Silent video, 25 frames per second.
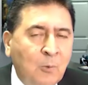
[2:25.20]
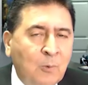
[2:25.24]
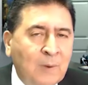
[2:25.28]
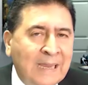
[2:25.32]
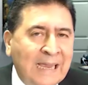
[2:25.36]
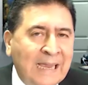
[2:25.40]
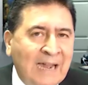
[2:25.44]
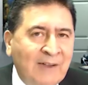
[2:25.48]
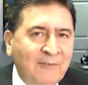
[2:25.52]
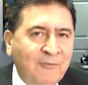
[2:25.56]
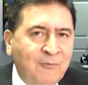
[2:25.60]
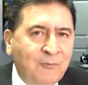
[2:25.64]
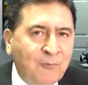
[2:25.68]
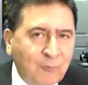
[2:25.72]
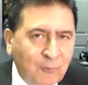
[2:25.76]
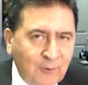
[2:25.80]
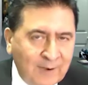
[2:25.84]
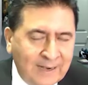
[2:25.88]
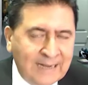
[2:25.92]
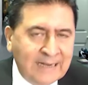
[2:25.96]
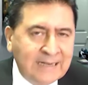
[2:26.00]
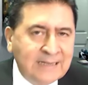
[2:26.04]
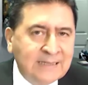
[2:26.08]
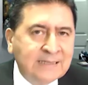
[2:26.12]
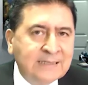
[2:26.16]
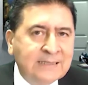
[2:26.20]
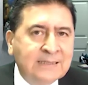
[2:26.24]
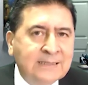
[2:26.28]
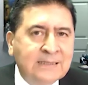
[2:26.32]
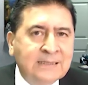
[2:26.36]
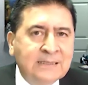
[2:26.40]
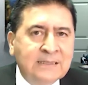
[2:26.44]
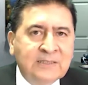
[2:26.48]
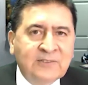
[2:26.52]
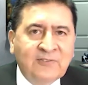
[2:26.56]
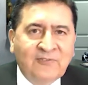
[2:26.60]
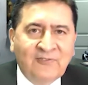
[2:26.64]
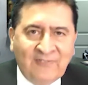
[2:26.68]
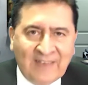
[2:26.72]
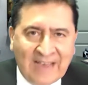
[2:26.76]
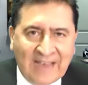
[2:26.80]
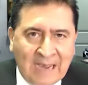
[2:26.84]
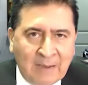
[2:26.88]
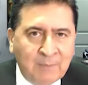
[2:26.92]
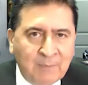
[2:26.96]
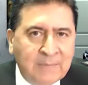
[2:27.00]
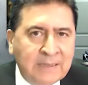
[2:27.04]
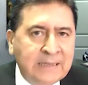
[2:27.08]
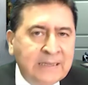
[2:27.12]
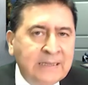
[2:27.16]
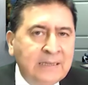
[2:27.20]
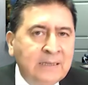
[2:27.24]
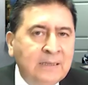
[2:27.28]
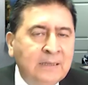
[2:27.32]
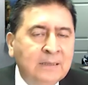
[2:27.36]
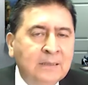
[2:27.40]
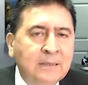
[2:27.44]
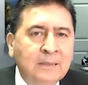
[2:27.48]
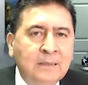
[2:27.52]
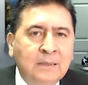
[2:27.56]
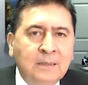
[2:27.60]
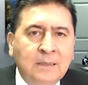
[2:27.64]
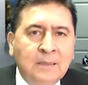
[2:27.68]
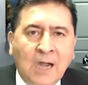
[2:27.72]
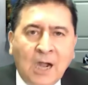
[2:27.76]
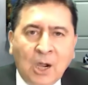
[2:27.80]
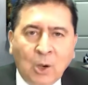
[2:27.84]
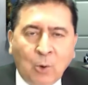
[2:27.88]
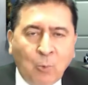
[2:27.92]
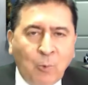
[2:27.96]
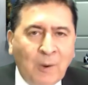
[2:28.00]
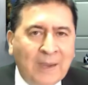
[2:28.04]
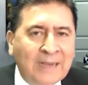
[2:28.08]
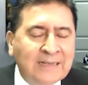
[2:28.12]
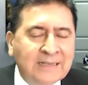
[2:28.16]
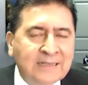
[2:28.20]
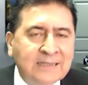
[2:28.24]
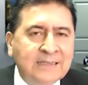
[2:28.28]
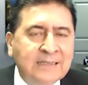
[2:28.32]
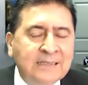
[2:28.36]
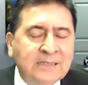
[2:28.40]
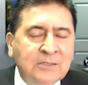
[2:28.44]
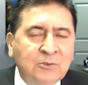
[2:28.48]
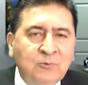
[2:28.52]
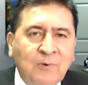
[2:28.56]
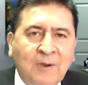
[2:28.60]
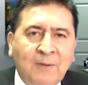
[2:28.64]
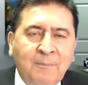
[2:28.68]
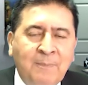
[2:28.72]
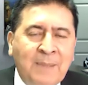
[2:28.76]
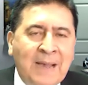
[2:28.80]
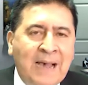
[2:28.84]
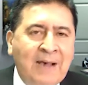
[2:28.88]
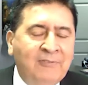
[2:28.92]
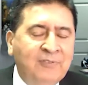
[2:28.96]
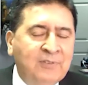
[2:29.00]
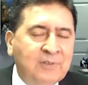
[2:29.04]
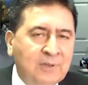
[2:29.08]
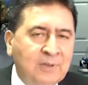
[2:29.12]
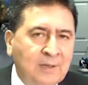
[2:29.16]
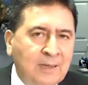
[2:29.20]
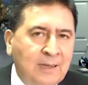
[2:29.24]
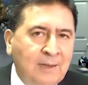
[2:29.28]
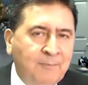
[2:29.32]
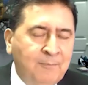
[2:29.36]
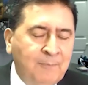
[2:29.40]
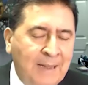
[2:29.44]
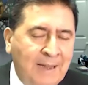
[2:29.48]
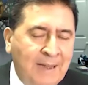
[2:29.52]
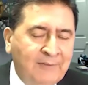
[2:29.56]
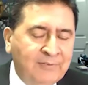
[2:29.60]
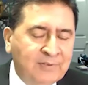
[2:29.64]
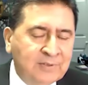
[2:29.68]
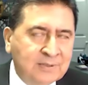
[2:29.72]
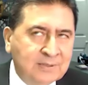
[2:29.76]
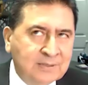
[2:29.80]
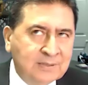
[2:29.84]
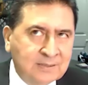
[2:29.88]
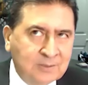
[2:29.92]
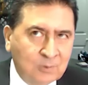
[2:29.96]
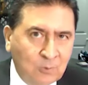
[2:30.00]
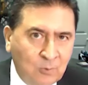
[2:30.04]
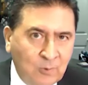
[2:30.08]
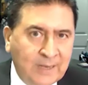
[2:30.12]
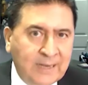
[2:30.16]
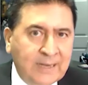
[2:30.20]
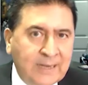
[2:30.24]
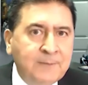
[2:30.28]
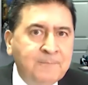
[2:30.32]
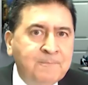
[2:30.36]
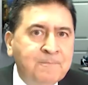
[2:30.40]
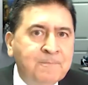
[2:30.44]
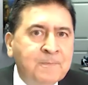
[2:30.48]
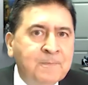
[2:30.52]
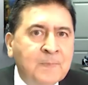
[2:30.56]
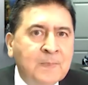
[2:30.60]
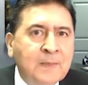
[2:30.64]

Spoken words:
We have friends, family, acquaintances who have passed away.